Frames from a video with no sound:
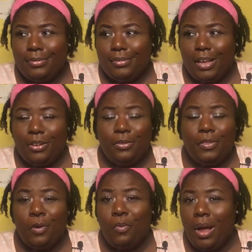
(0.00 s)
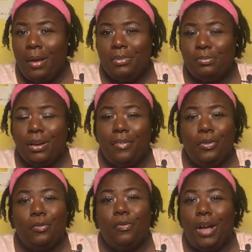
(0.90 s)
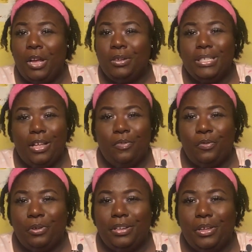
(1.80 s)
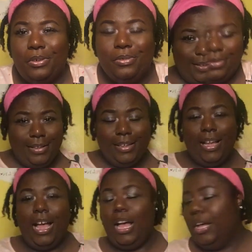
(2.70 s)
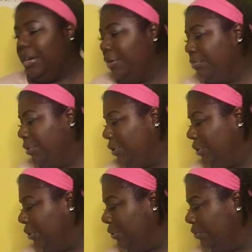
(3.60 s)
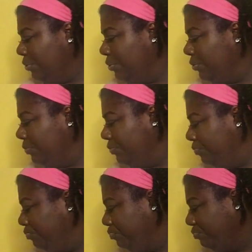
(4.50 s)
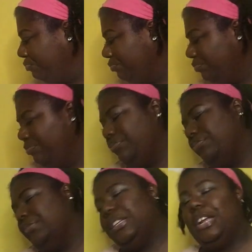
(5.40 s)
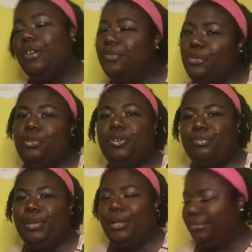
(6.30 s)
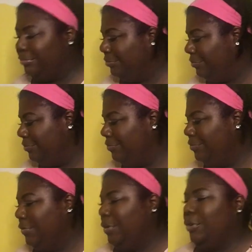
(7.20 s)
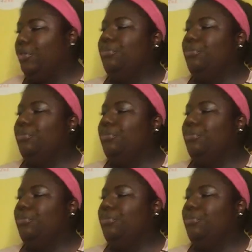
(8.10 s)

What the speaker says: I don't know if that rhymed, but I feel fire as hell for it though. Okay. Number 2, now if you know me, you